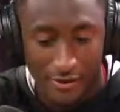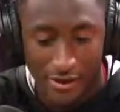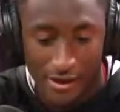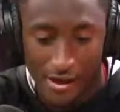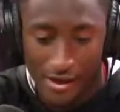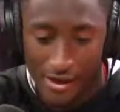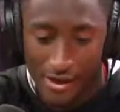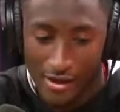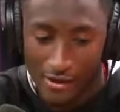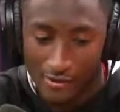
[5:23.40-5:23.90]

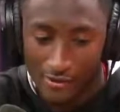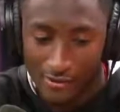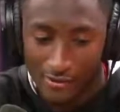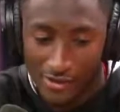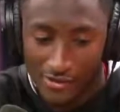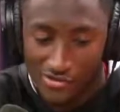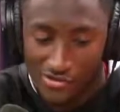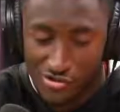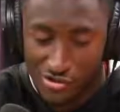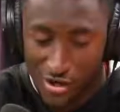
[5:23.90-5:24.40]
And
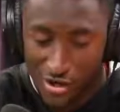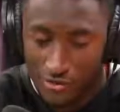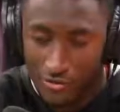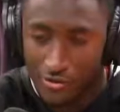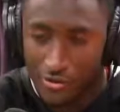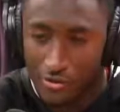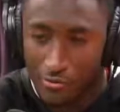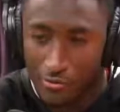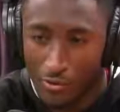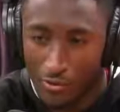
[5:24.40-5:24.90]
that's
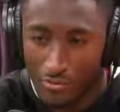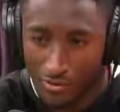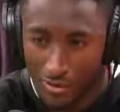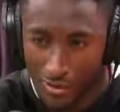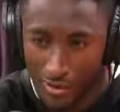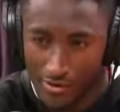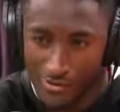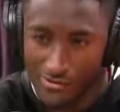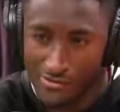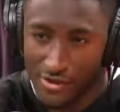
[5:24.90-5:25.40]
generally what
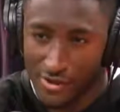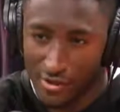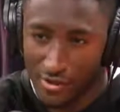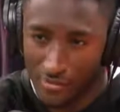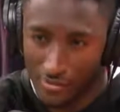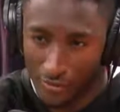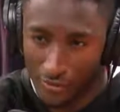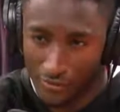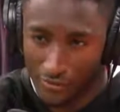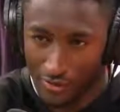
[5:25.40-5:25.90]
players take
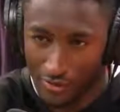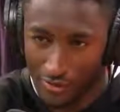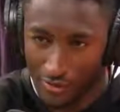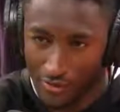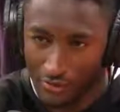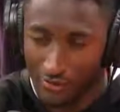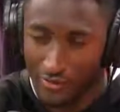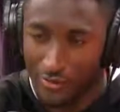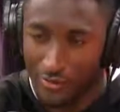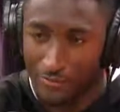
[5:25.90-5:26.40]
the most
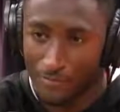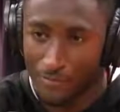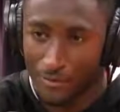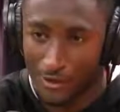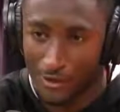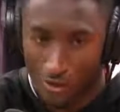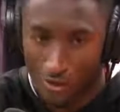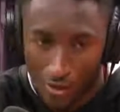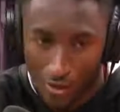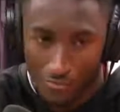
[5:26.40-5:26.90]
seriously. The
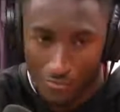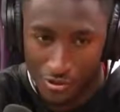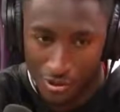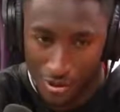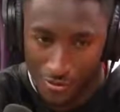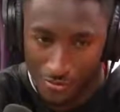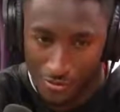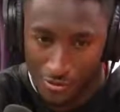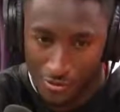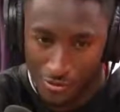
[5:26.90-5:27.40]
club
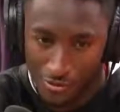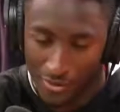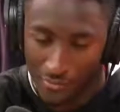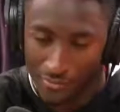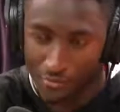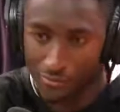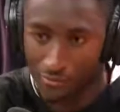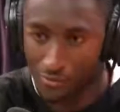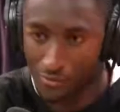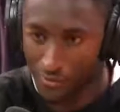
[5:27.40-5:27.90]

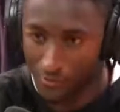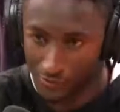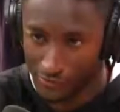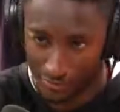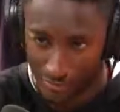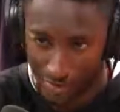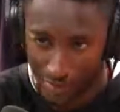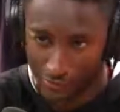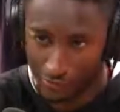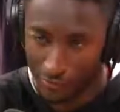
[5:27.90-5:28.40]
championships were this
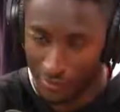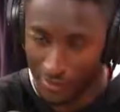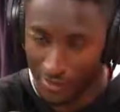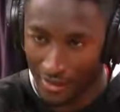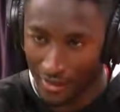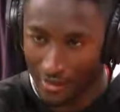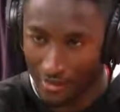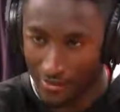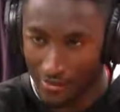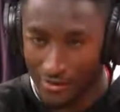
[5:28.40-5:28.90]
past
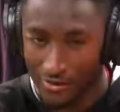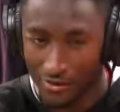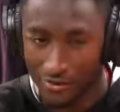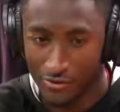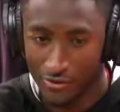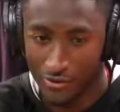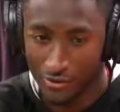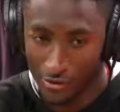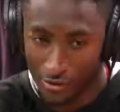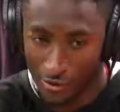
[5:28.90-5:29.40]
weekend.
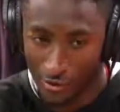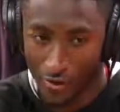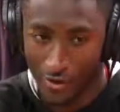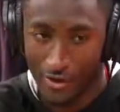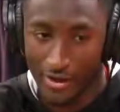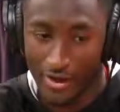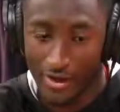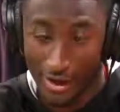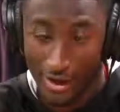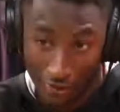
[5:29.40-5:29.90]
The New
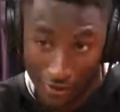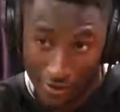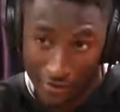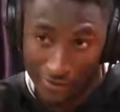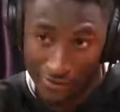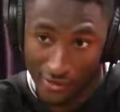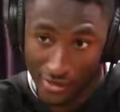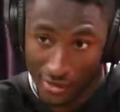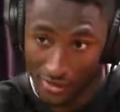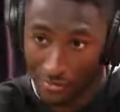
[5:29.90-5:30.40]
York area
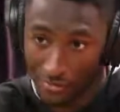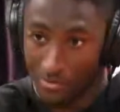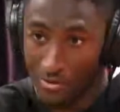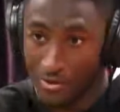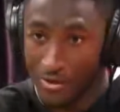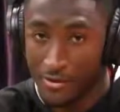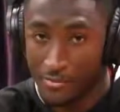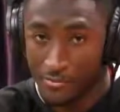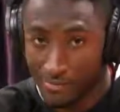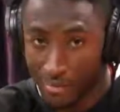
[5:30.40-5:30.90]
team
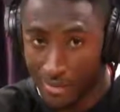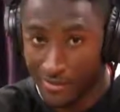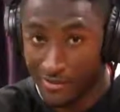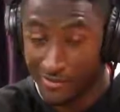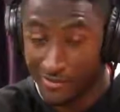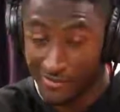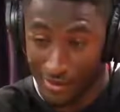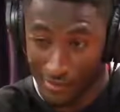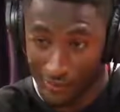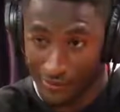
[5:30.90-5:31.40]
beat
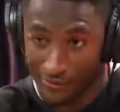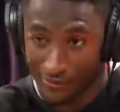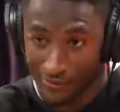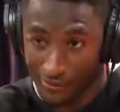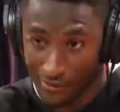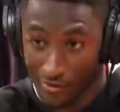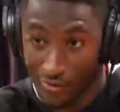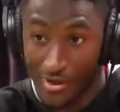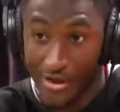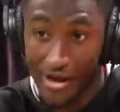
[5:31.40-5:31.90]
the San
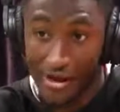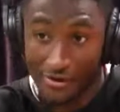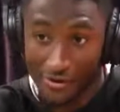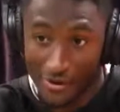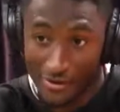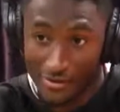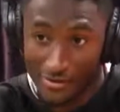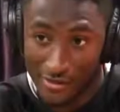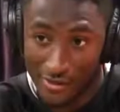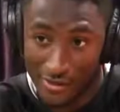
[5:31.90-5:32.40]
Francisco
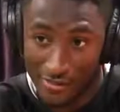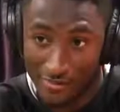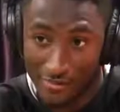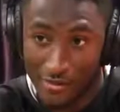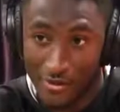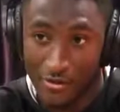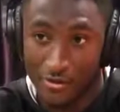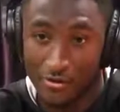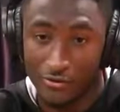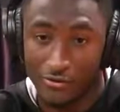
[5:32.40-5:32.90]
area team
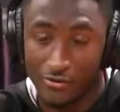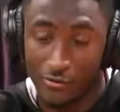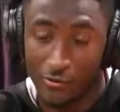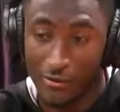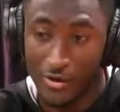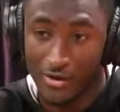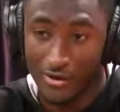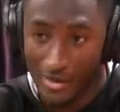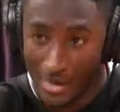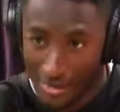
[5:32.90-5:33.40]
to
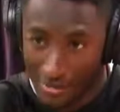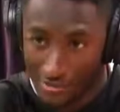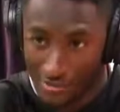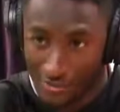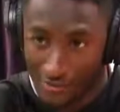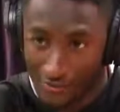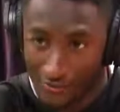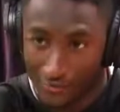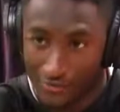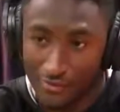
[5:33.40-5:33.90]
win
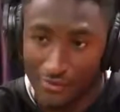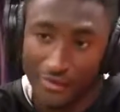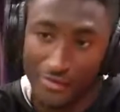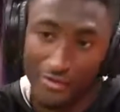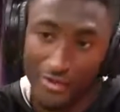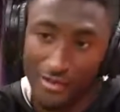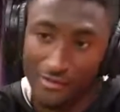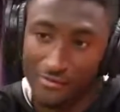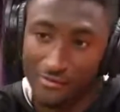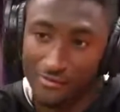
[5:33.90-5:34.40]
nationals.
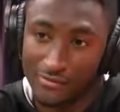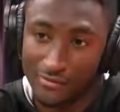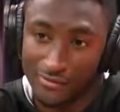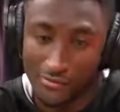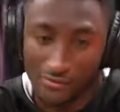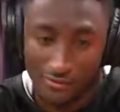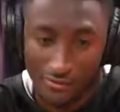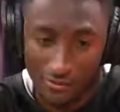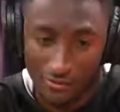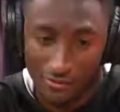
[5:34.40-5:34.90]
Like, that's
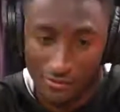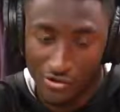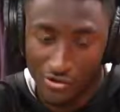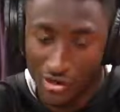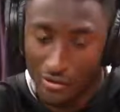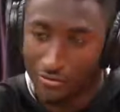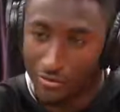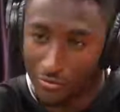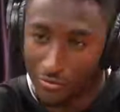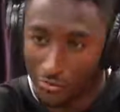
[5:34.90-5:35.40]

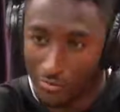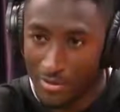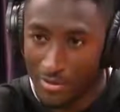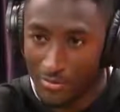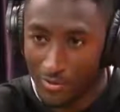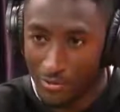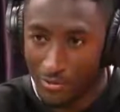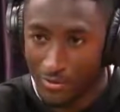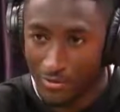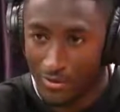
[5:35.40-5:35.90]
generally what
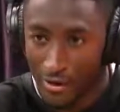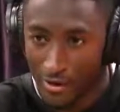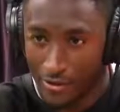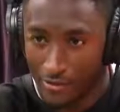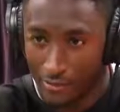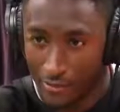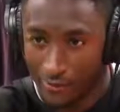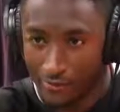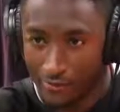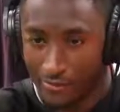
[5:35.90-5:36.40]
people care
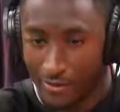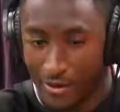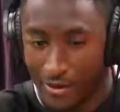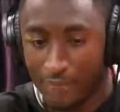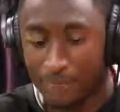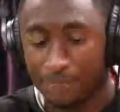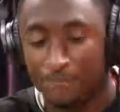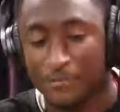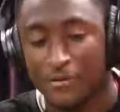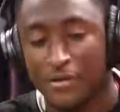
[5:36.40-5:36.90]
the most about.